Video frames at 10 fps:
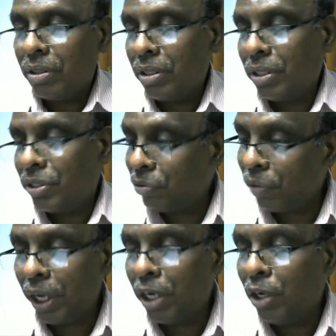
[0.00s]
is a
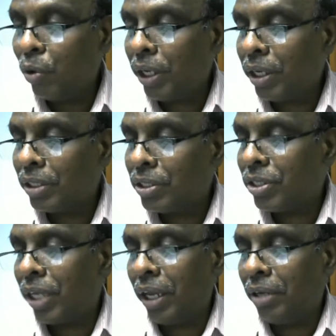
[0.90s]
failure, I can
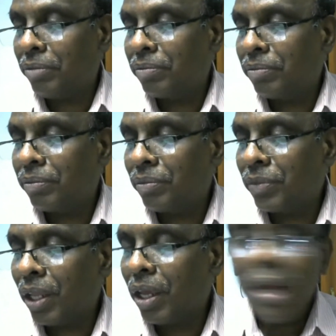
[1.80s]
say.
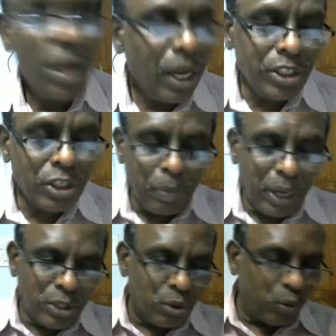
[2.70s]
I just
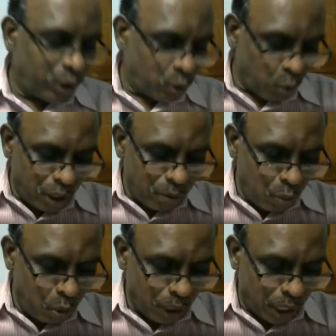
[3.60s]
place you with one
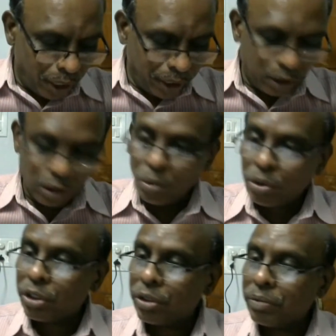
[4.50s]
more
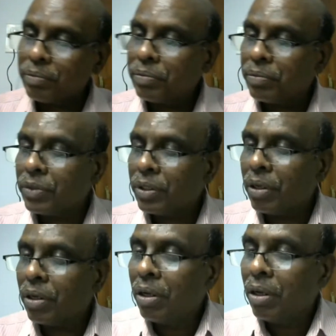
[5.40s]
anecdote
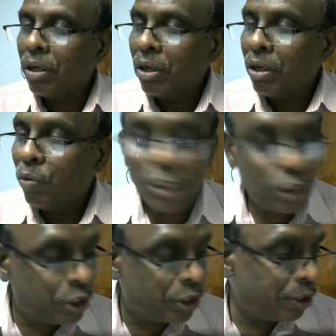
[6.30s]

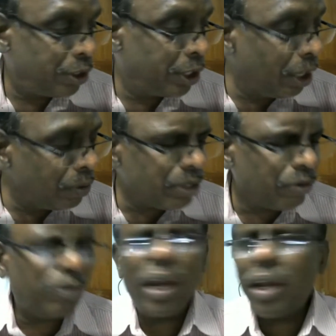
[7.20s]
which gives a
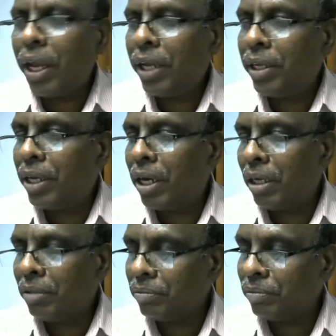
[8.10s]
fair idea
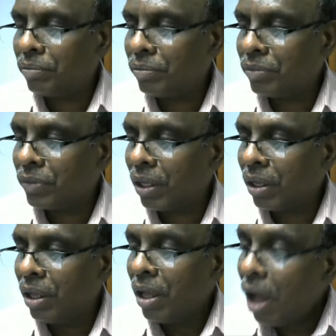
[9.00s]

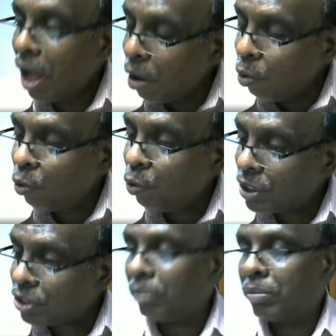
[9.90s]
how we
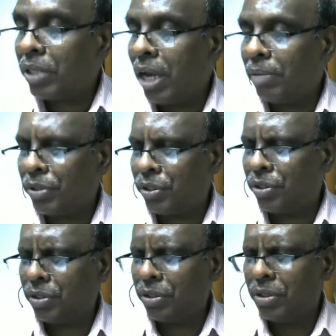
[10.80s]

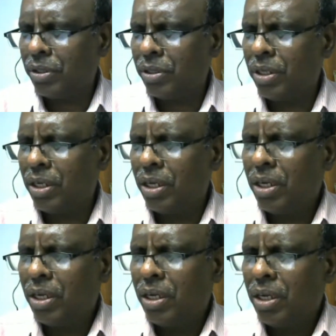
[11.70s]
sometimes
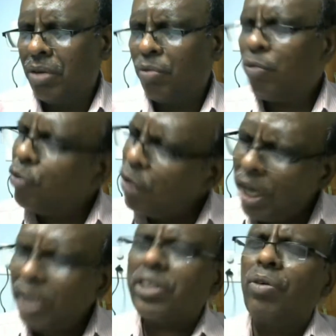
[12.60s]

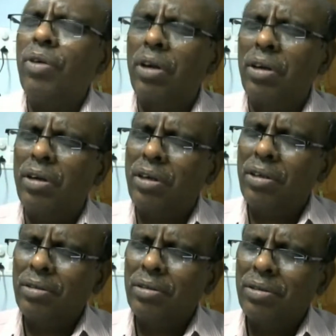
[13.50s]
fail to learn
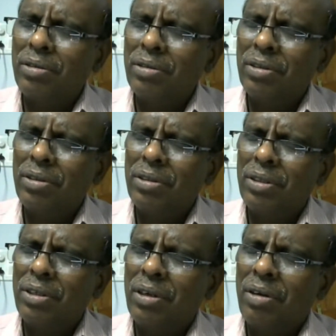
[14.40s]

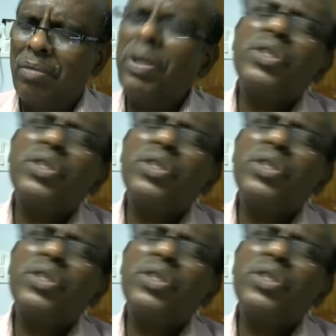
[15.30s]
by